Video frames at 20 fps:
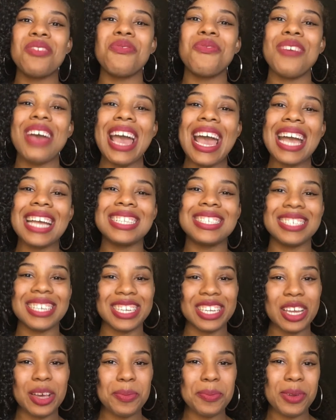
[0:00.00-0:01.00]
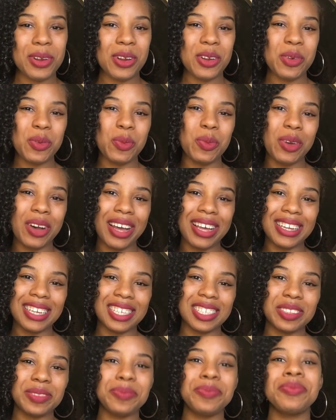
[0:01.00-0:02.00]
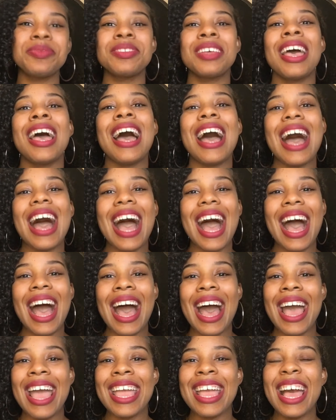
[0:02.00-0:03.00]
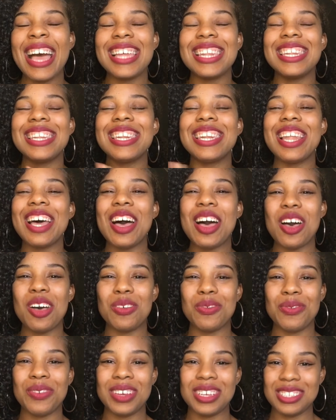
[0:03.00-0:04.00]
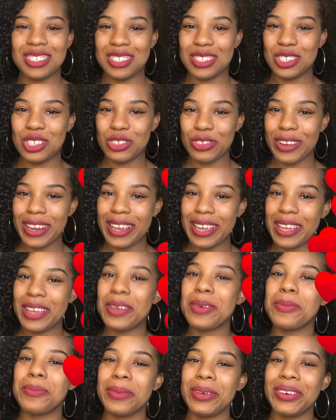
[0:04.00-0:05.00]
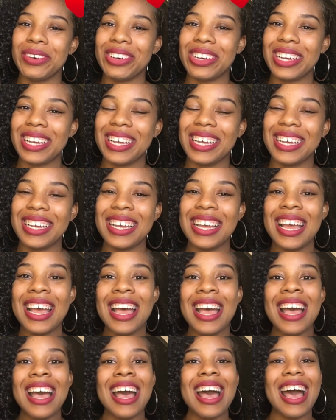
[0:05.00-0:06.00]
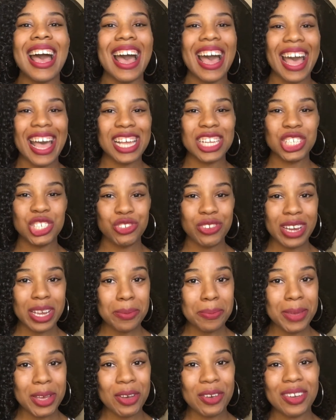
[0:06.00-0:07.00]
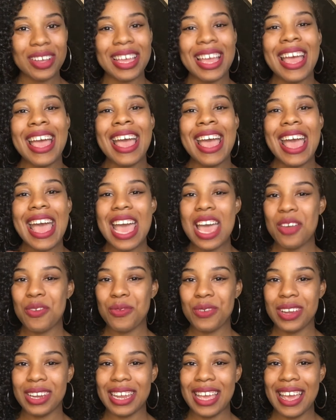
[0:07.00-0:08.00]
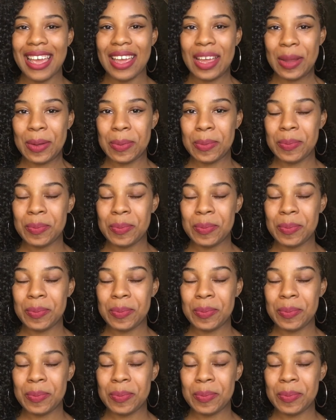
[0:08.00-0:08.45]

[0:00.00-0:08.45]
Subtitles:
Fact number one, I love to drink milk. I drink milk every day.